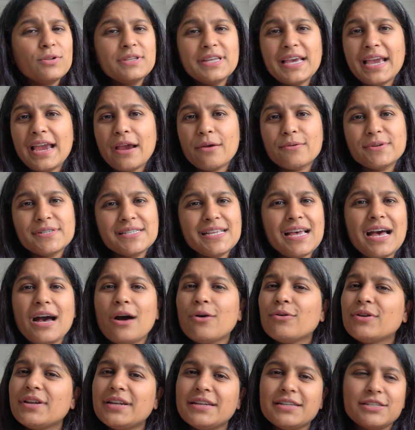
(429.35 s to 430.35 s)
the air is
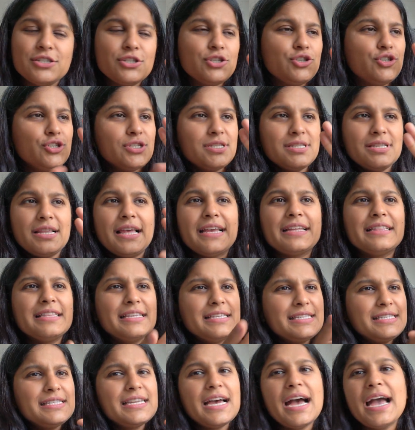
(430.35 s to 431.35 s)
out and it's just like
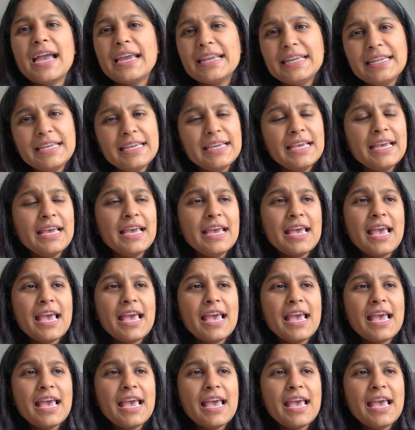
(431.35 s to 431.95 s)
this tiny.